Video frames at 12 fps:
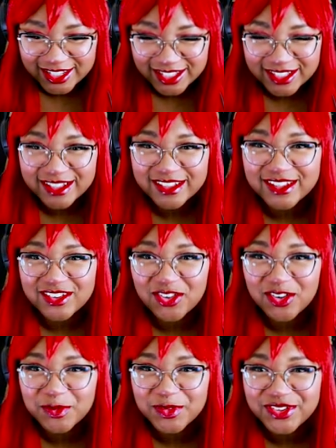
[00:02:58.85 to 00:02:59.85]
This is
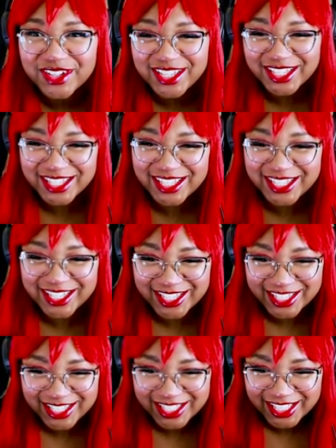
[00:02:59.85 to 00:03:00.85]
adorable.
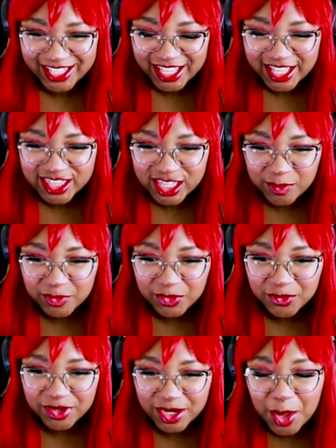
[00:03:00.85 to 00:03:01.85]
Chapter
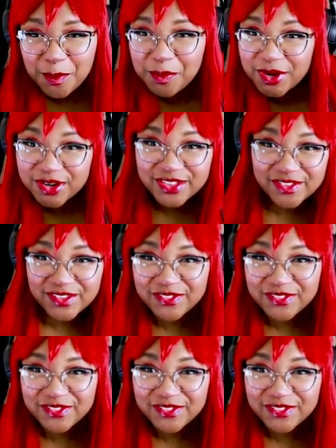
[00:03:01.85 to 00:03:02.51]
1, Birds of